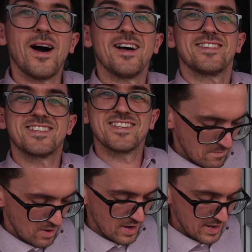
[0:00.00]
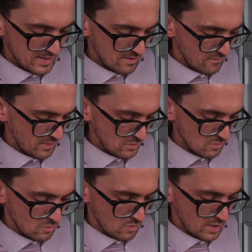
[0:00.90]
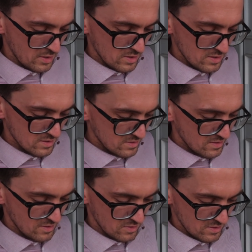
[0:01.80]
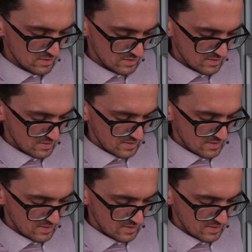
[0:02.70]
but my head, I think Uruguay are going to